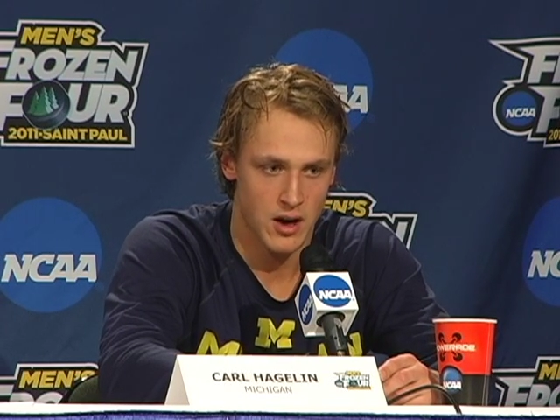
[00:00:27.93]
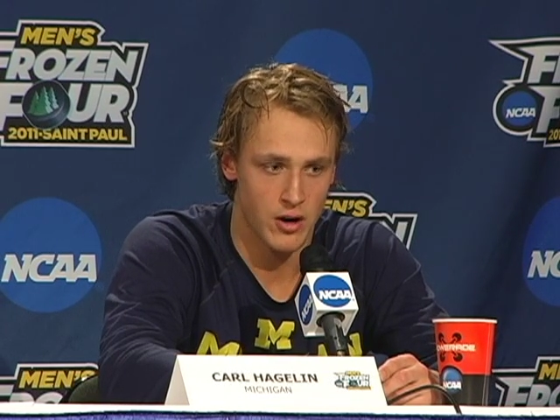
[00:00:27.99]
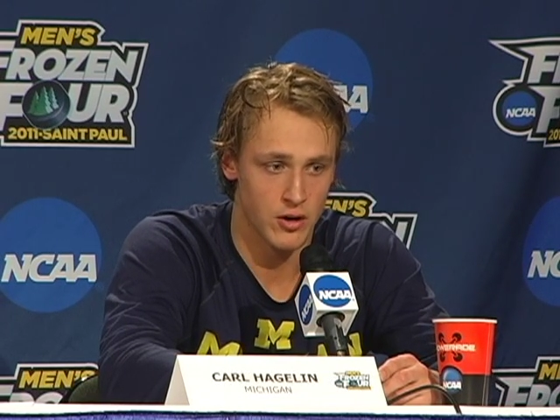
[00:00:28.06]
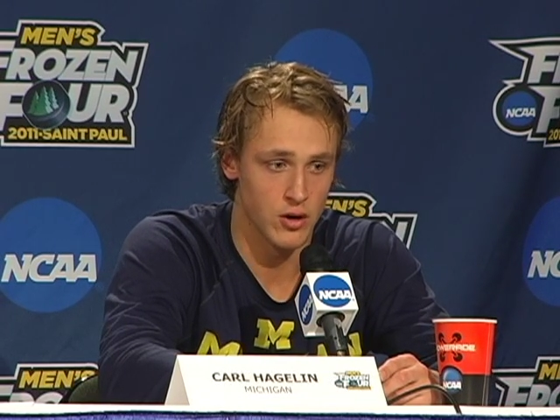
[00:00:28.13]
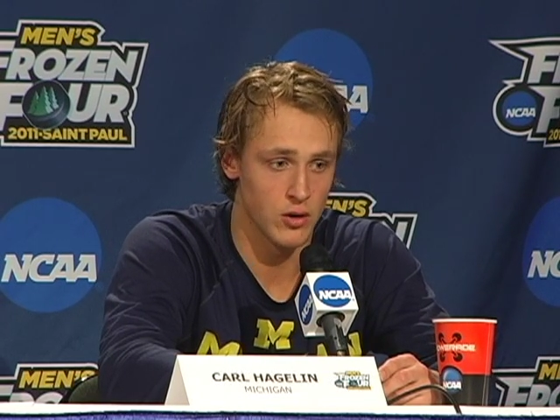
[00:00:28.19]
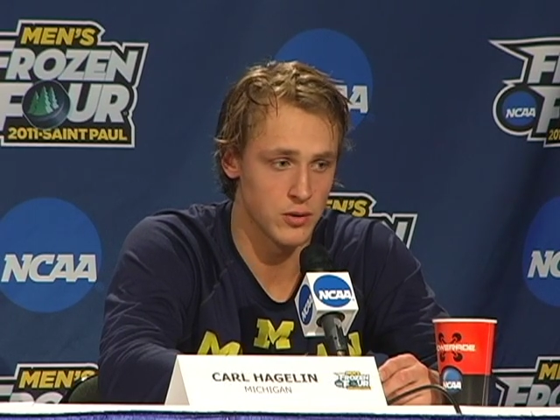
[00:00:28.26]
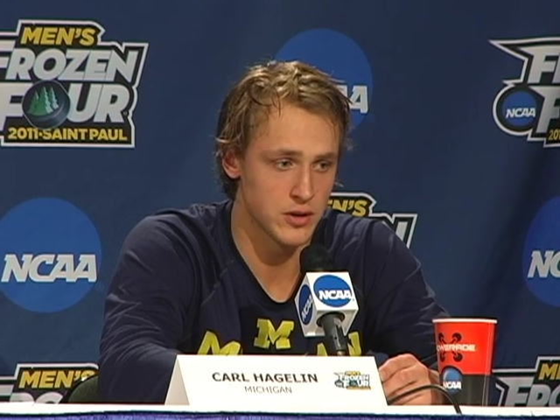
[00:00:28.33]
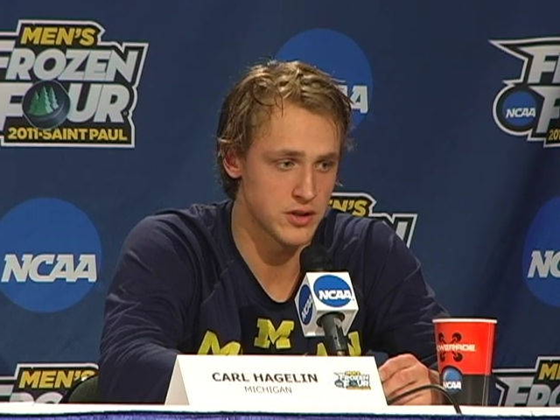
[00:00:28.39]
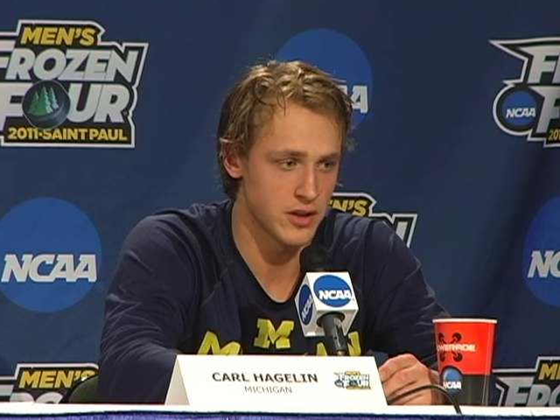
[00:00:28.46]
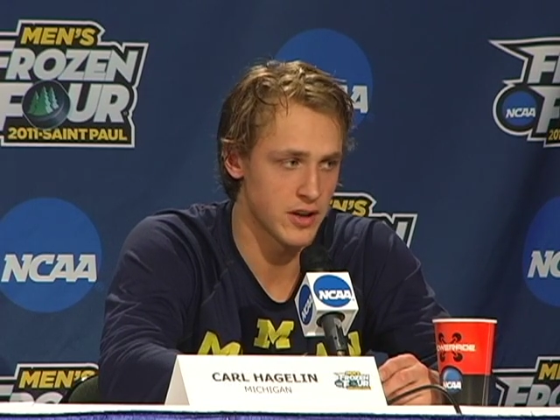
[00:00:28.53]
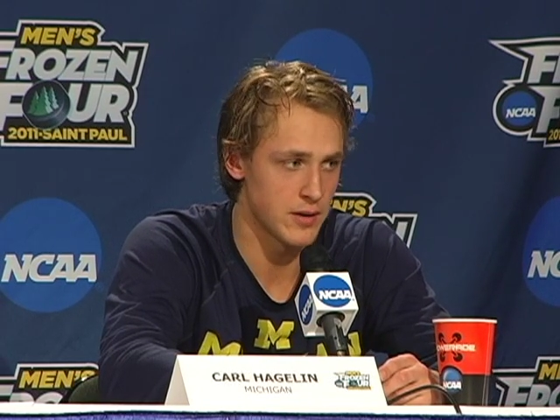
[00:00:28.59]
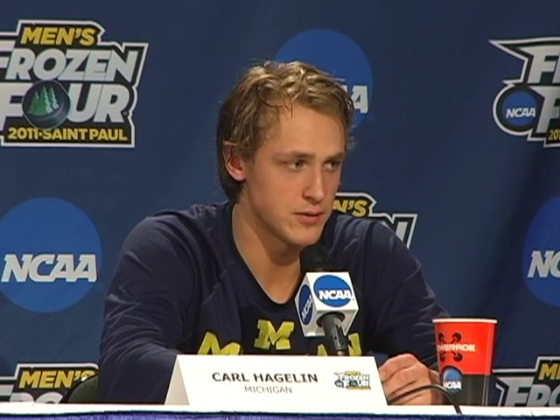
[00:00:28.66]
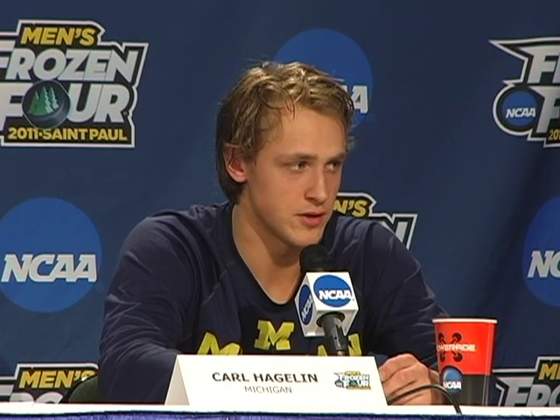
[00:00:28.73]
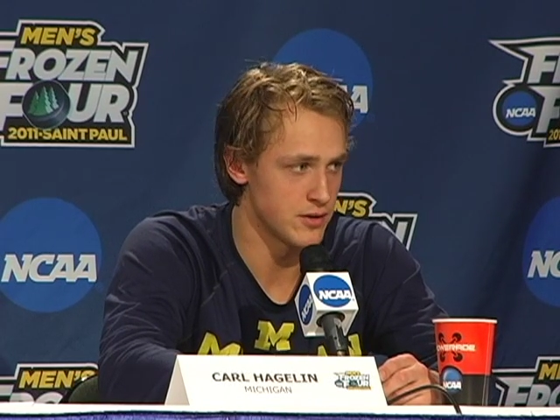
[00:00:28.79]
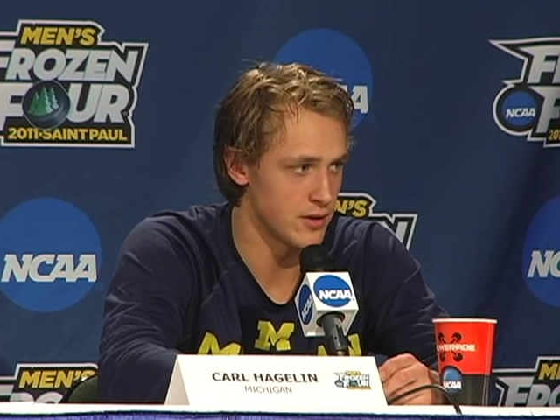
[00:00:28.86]
our goal was to
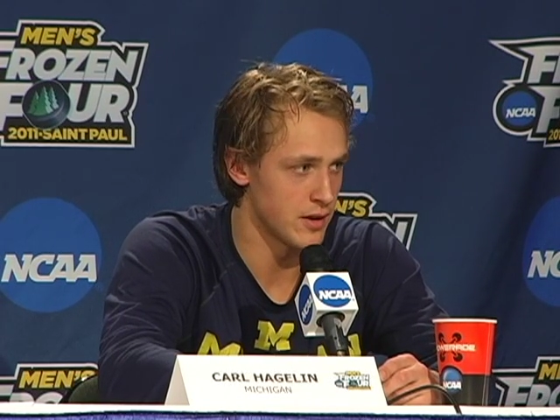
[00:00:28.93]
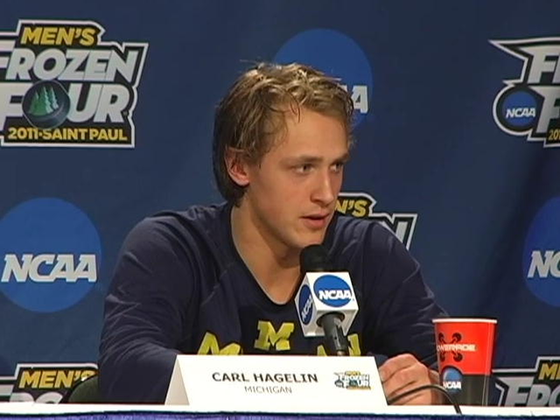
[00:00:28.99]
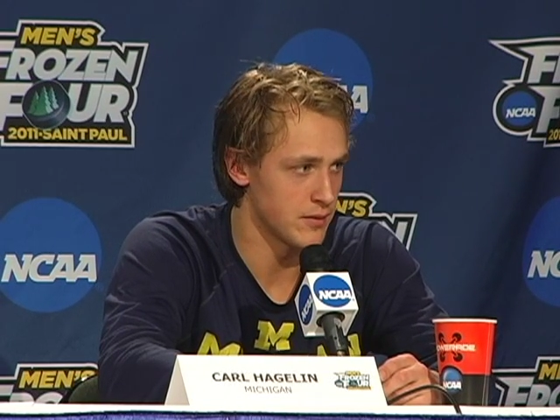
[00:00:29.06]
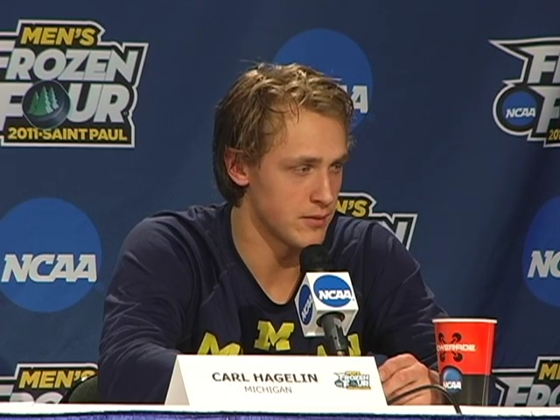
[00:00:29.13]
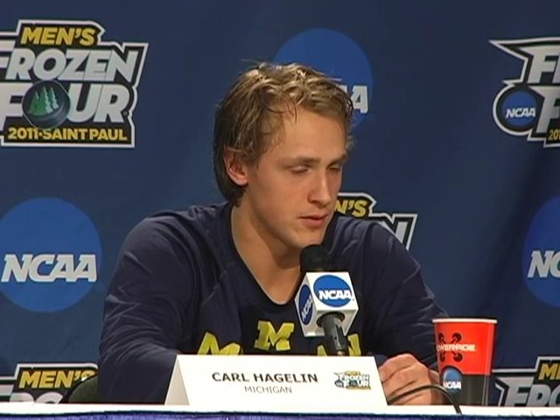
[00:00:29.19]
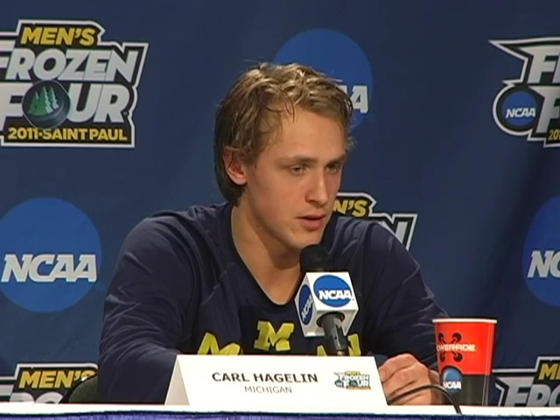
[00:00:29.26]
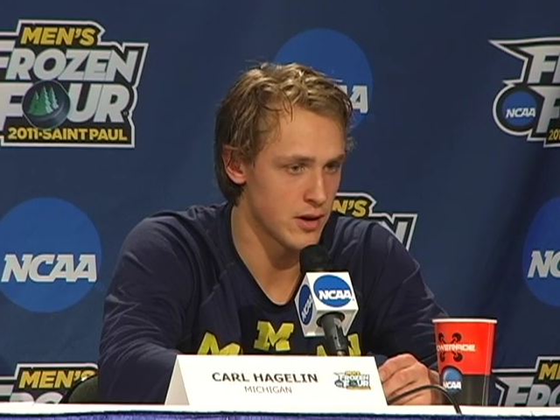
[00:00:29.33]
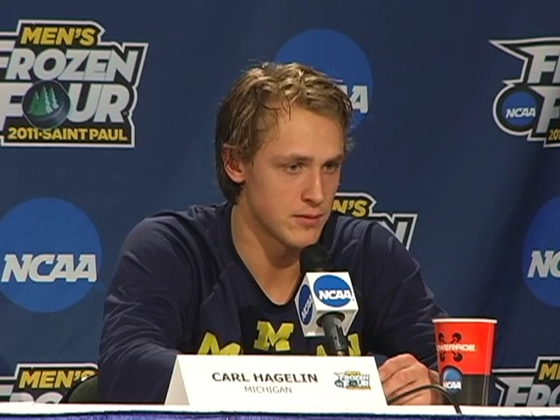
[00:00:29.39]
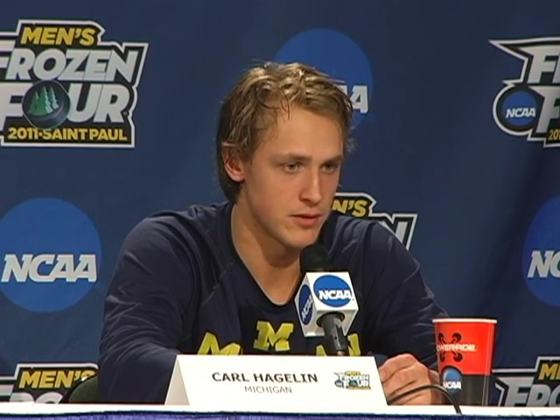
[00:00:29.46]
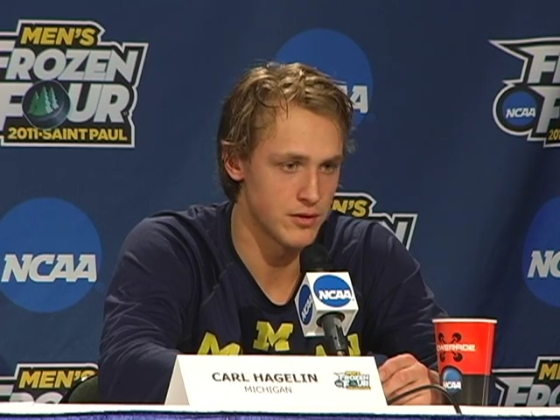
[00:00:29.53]
come to the come